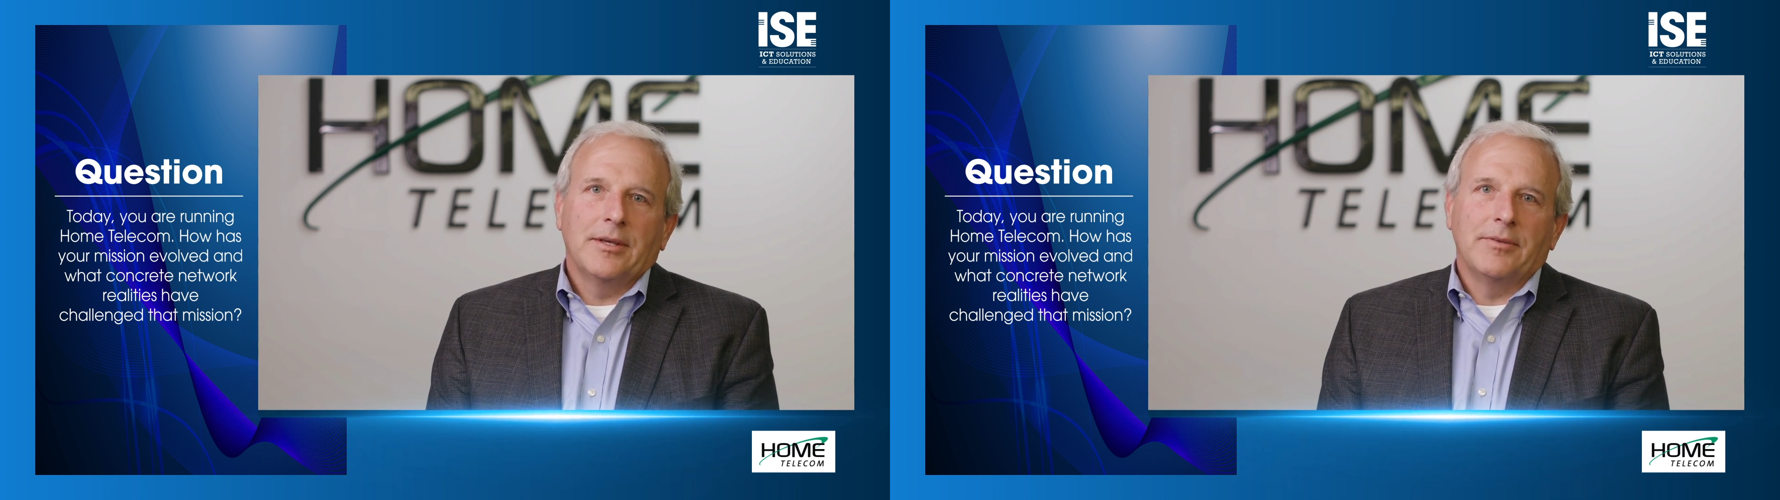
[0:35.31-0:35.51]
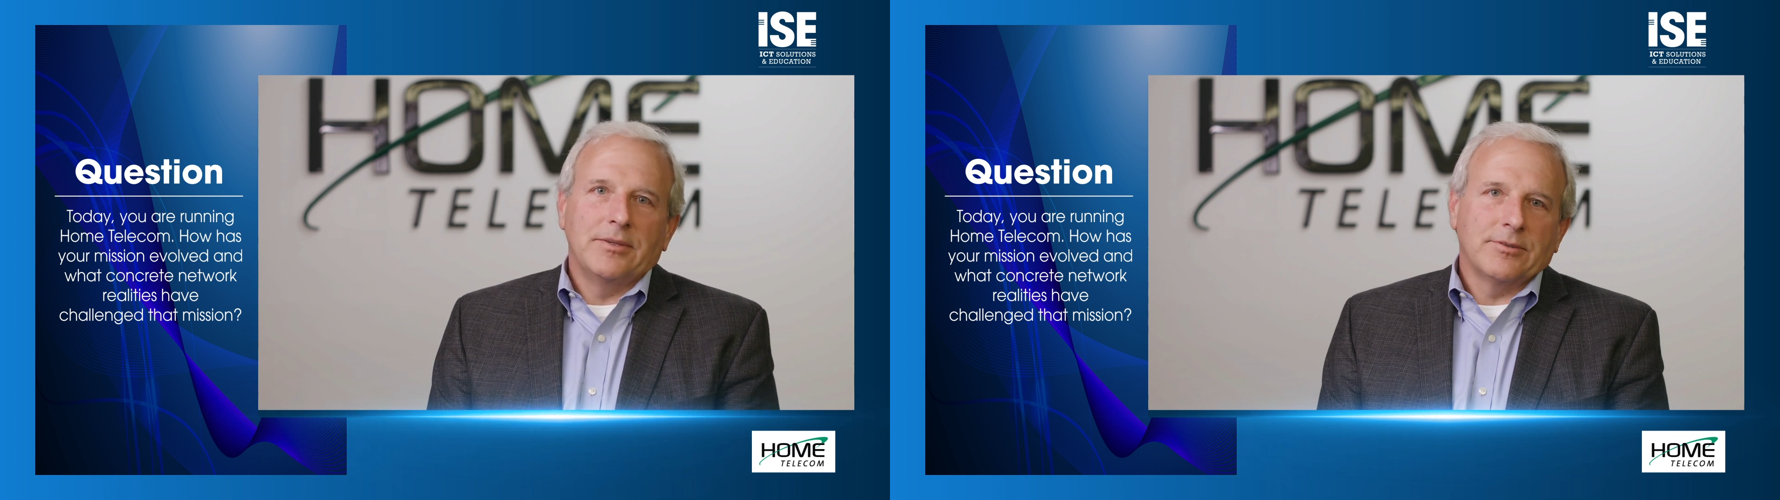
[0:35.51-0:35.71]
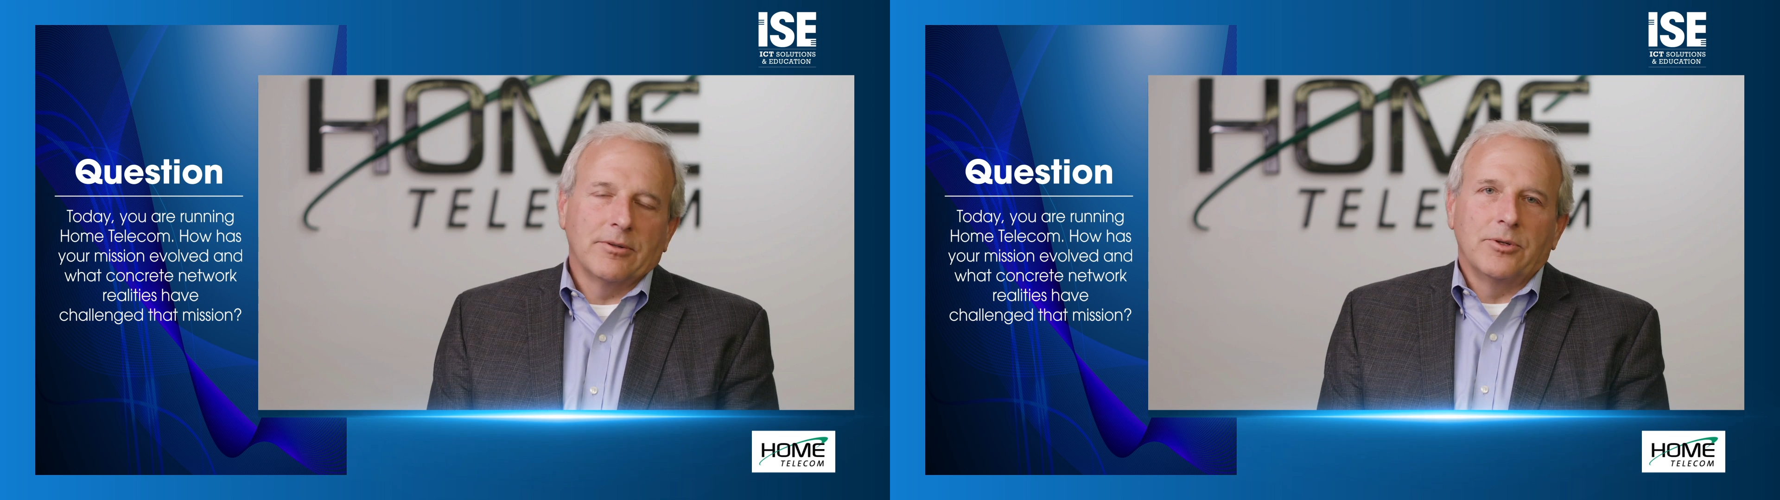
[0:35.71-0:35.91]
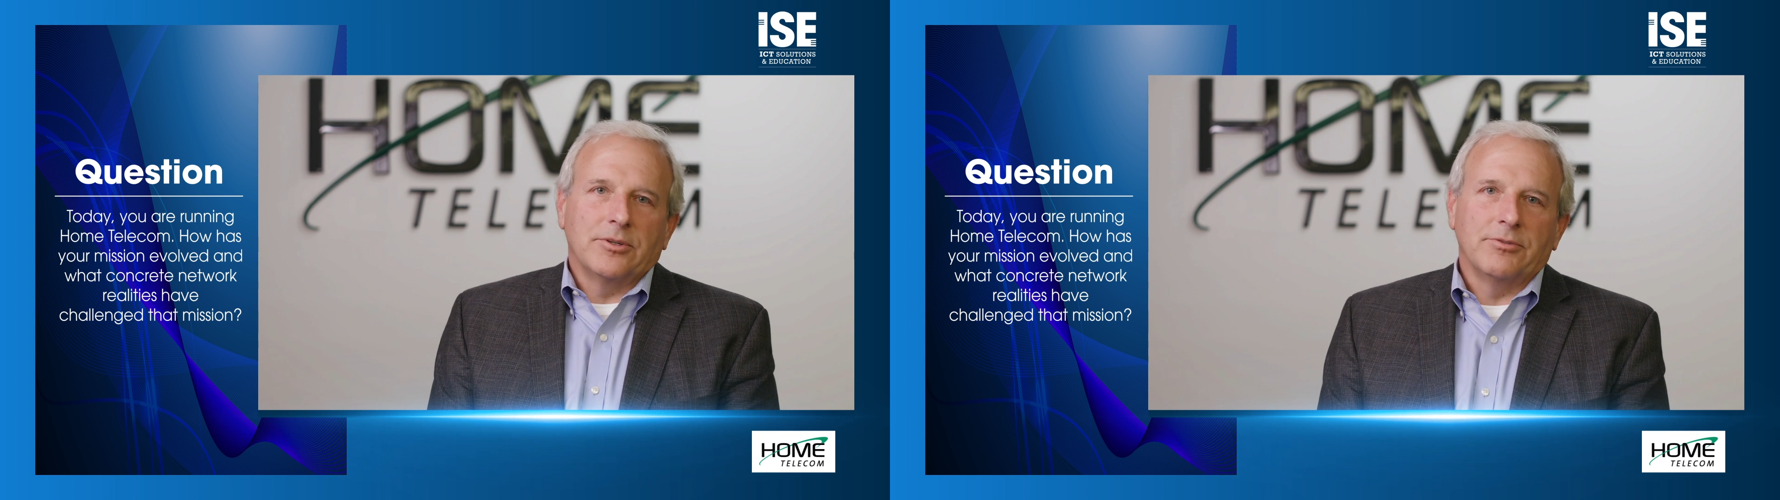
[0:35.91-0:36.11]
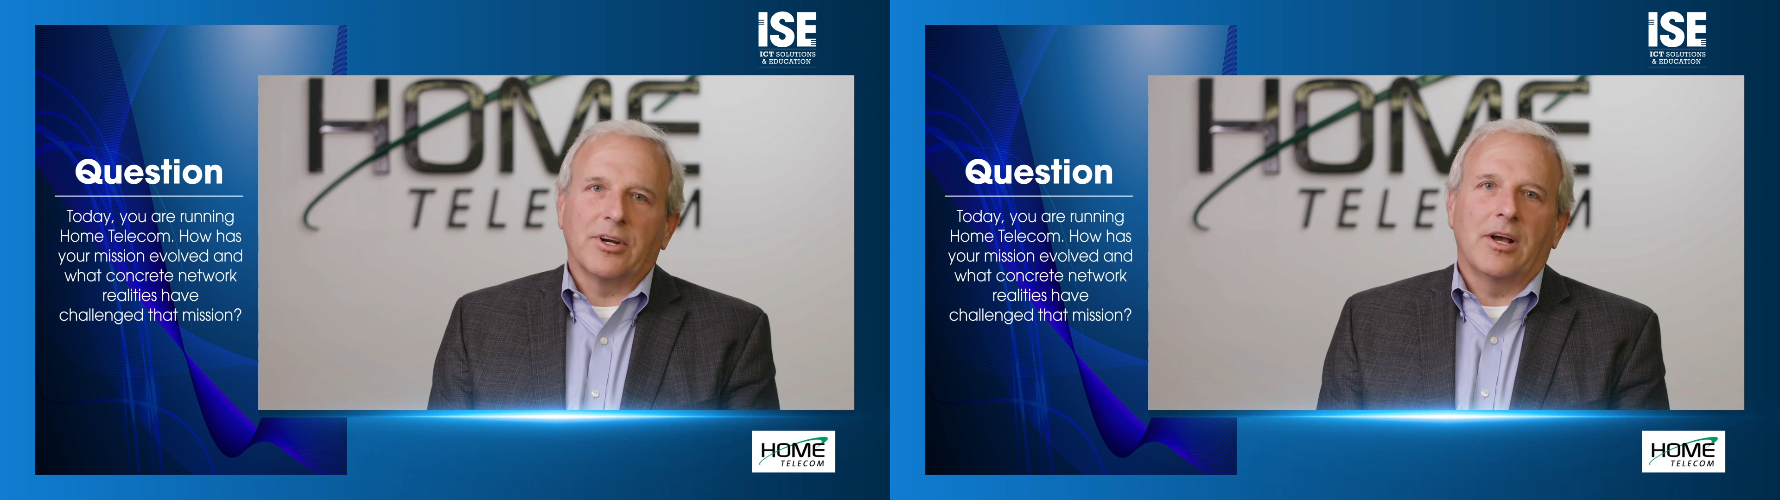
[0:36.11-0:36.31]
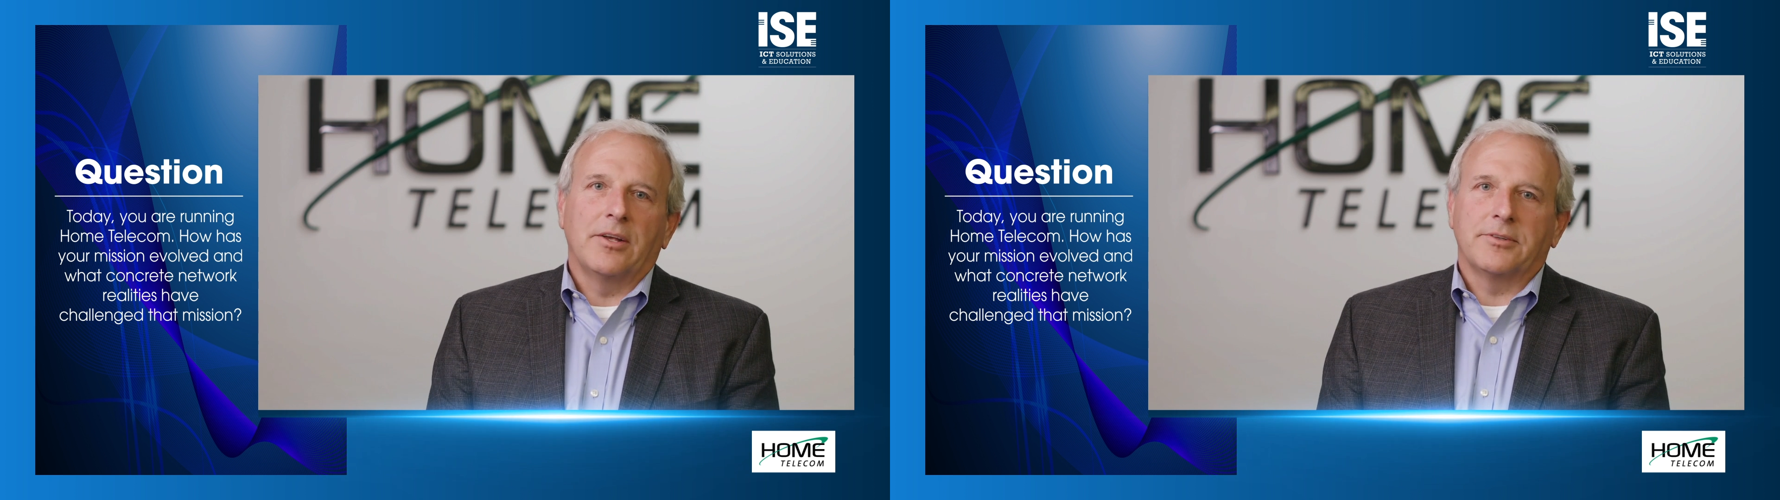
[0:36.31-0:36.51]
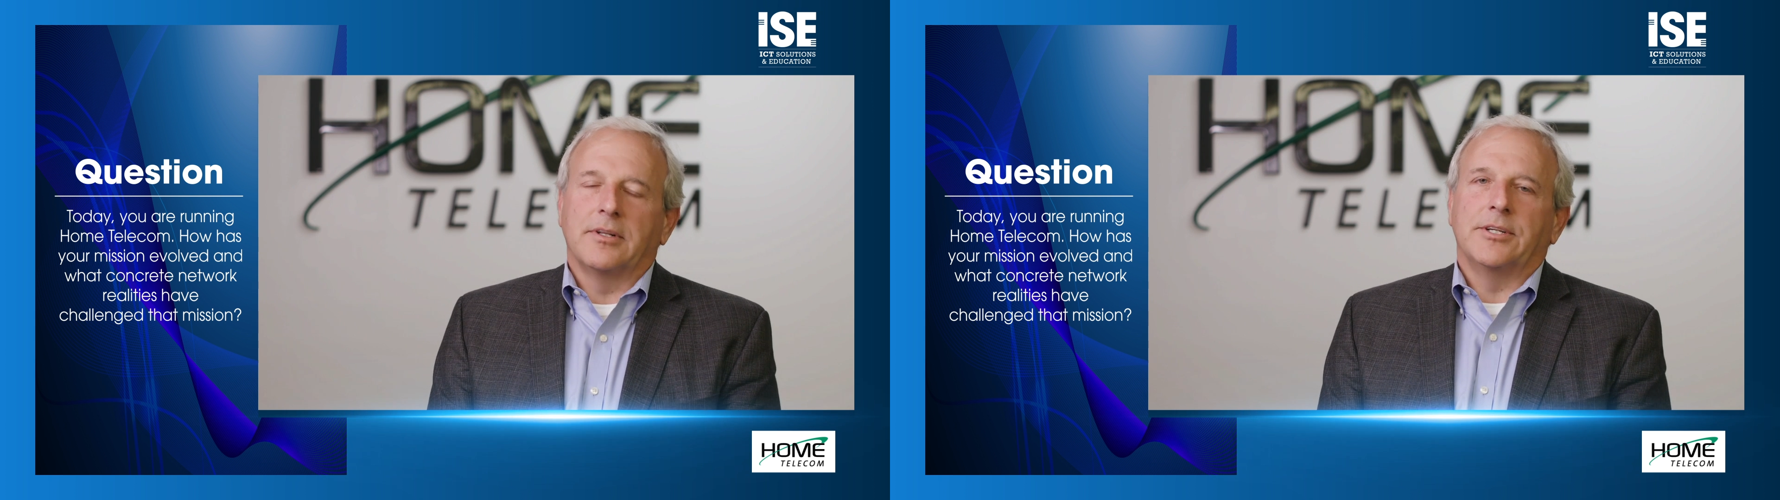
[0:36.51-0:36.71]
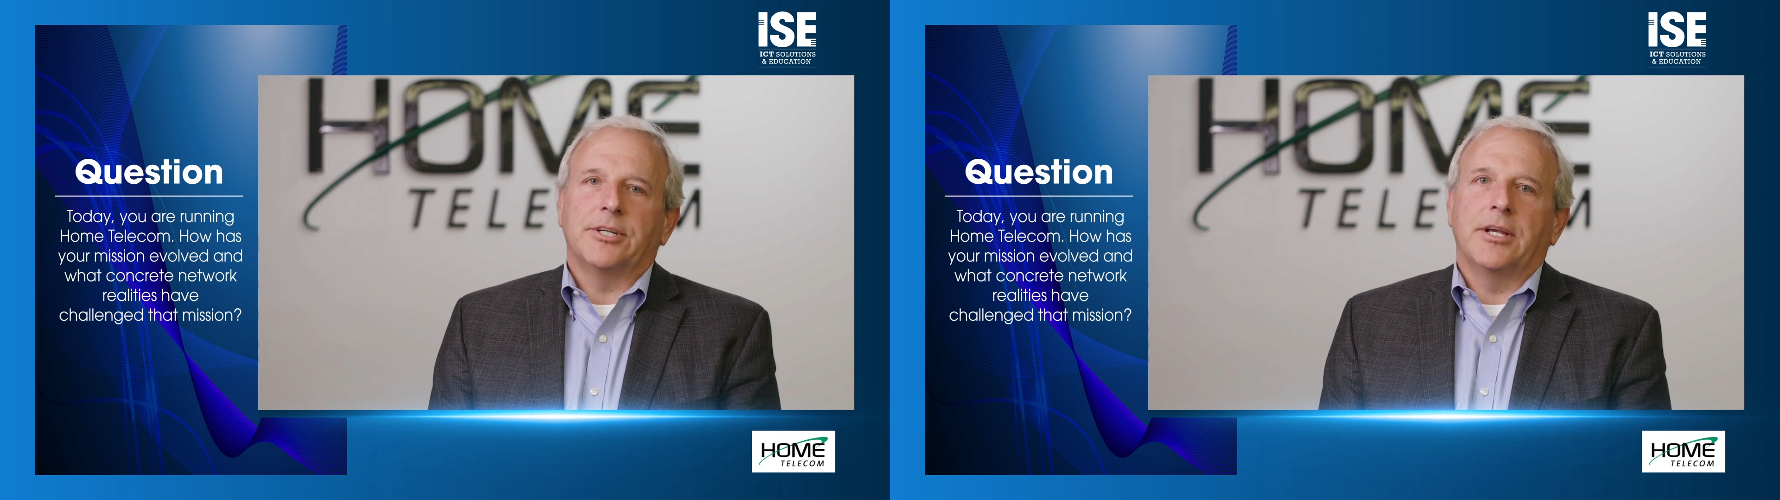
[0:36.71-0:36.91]
of these solutions are
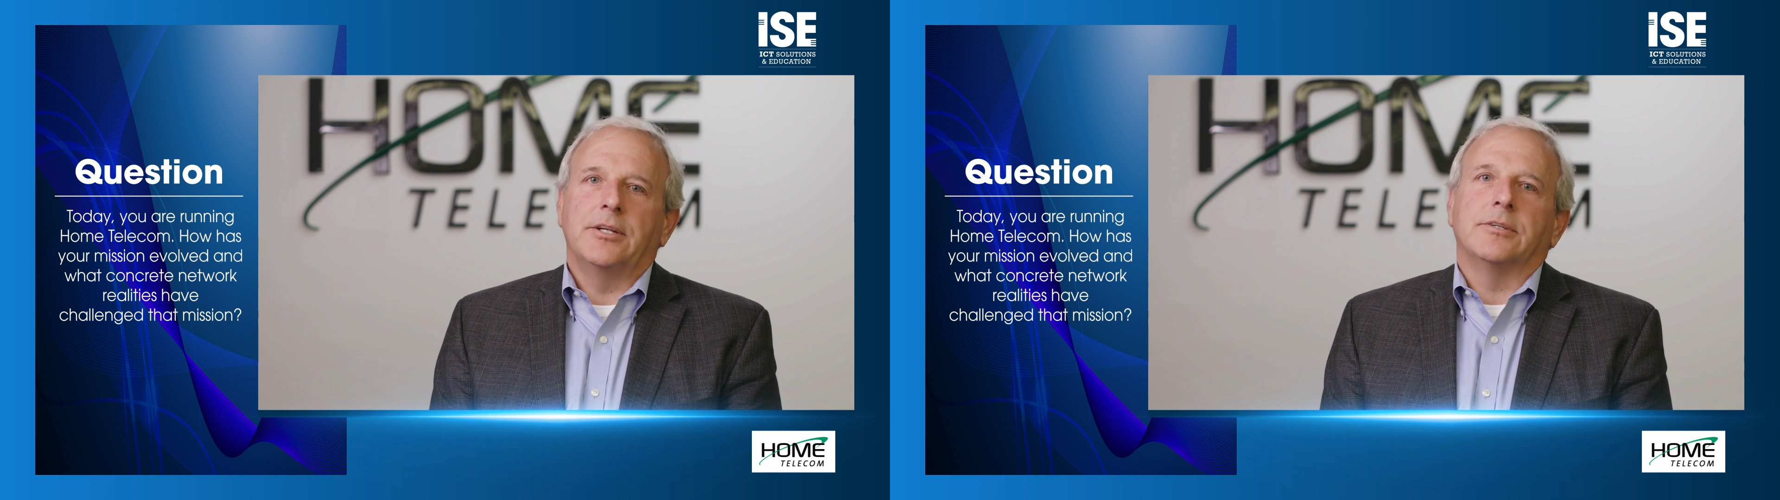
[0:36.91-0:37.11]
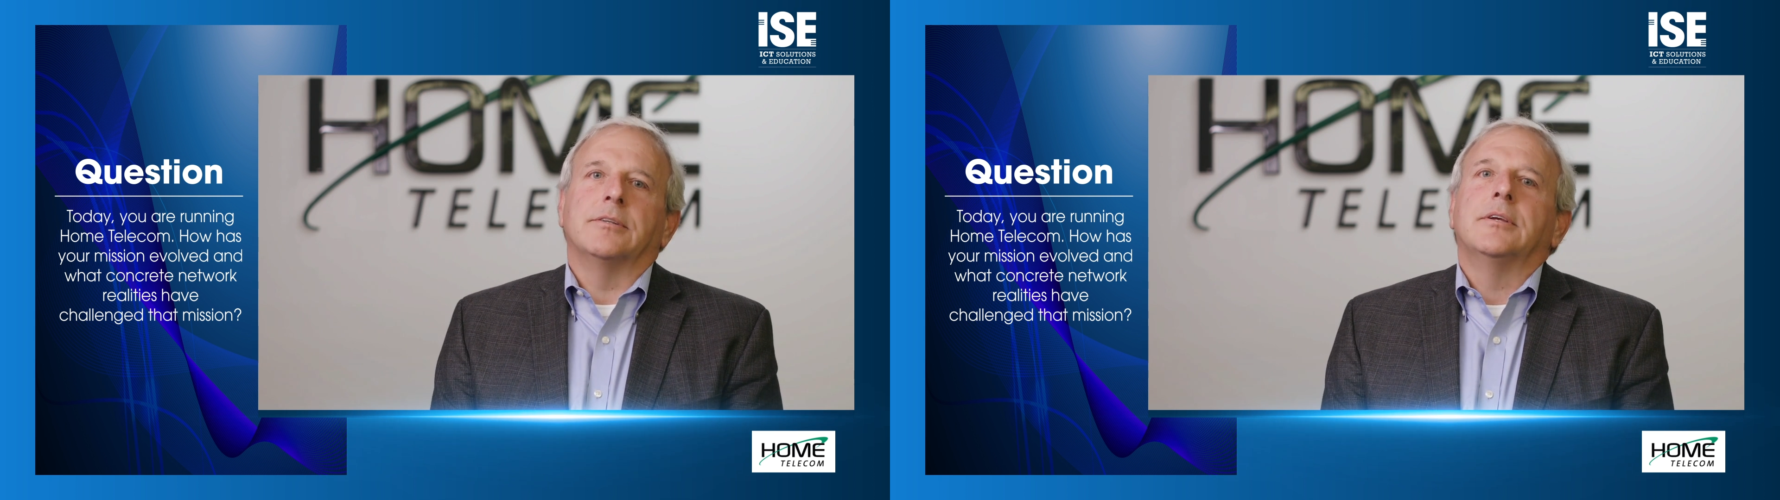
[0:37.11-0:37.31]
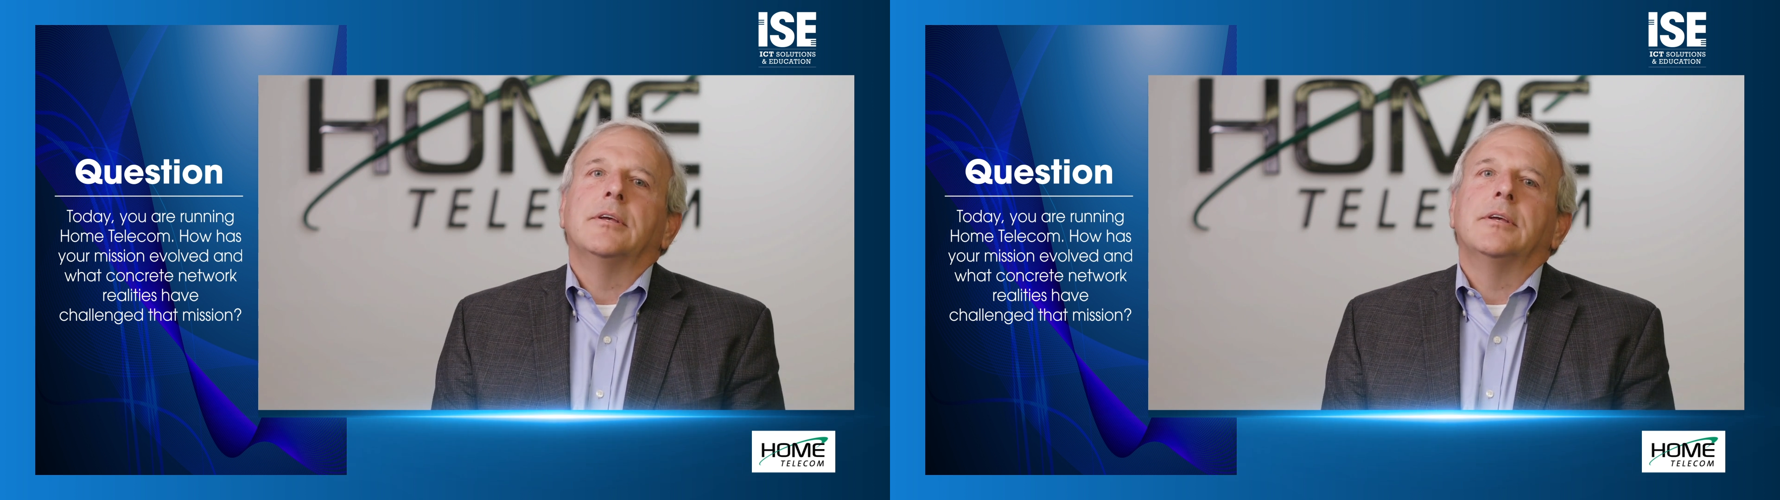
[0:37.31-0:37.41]
constantly changing.